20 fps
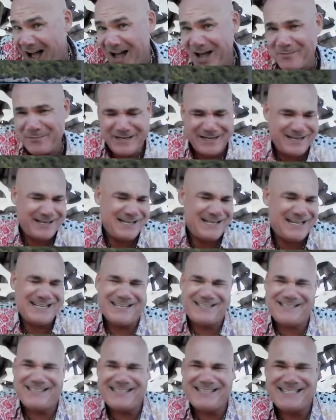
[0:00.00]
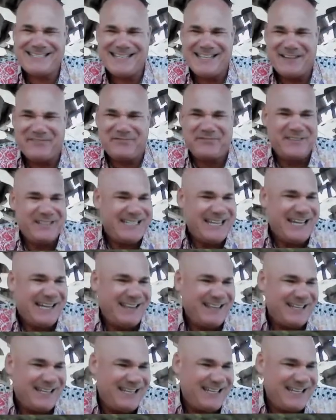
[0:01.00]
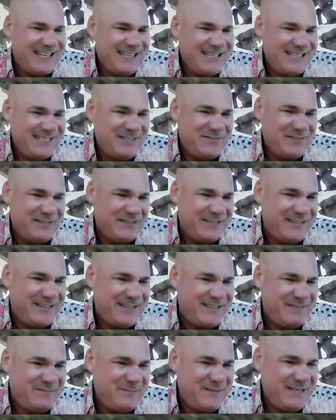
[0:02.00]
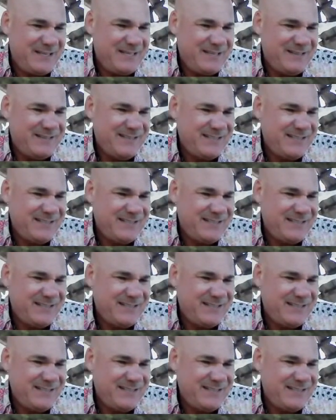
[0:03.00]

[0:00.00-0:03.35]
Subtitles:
Oh my gosh, listen to that fidelity. Are you kidding me?